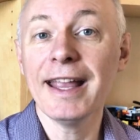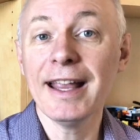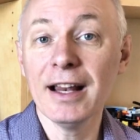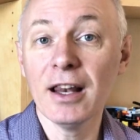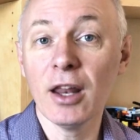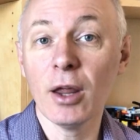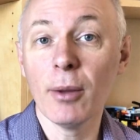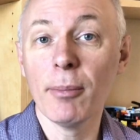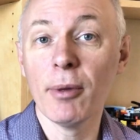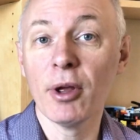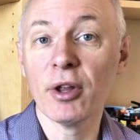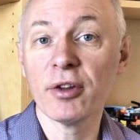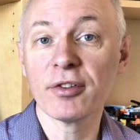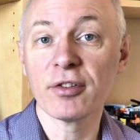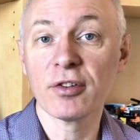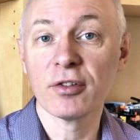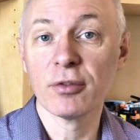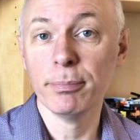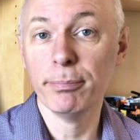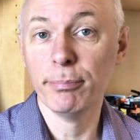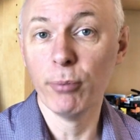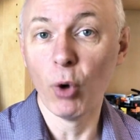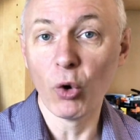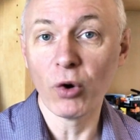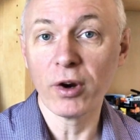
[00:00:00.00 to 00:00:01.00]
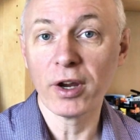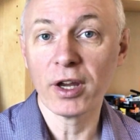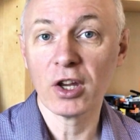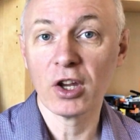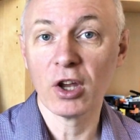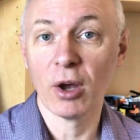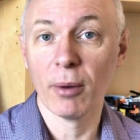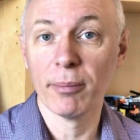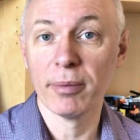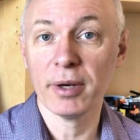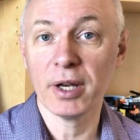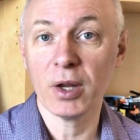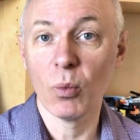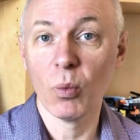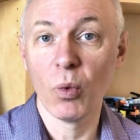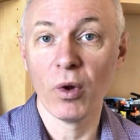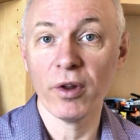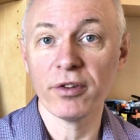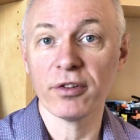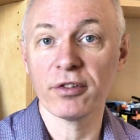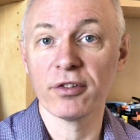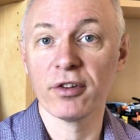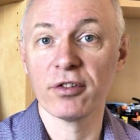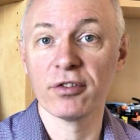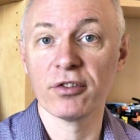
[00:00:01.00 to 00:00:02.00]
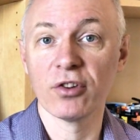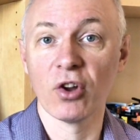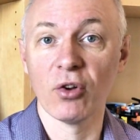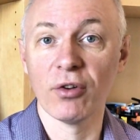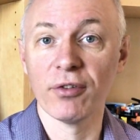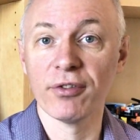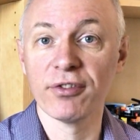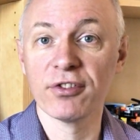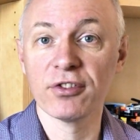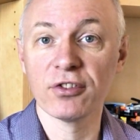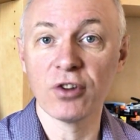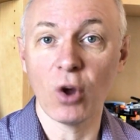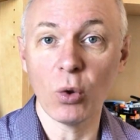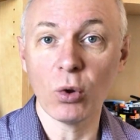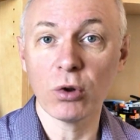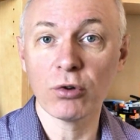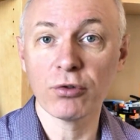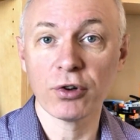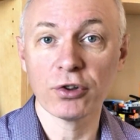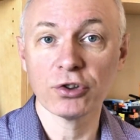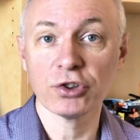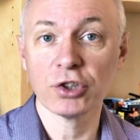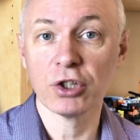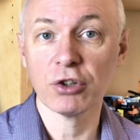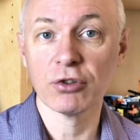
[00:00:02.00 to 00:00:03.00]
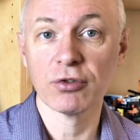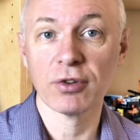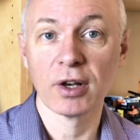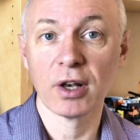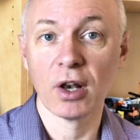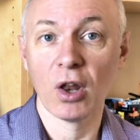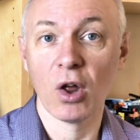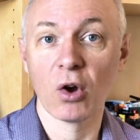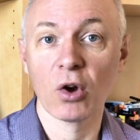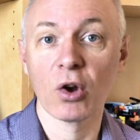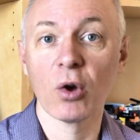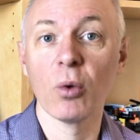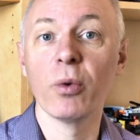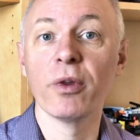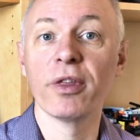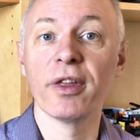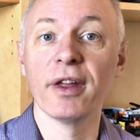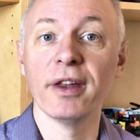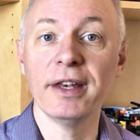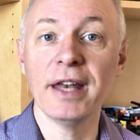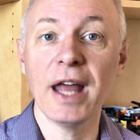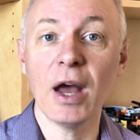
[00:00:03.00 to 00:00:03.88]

Elon Musk's Boring Company wants to solve soul-crushing gridlock with a